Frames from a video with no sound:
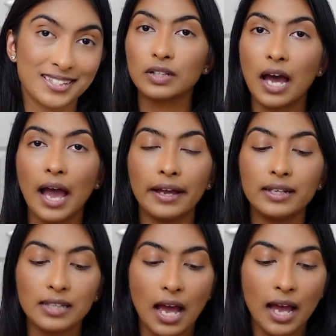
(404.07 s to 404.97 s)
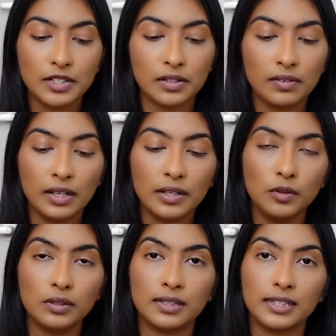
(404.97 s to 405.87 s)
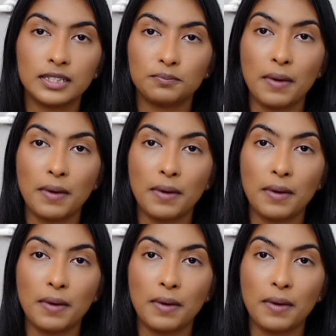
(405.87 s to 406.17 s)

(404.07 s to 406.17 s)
For the eyes, I generally use this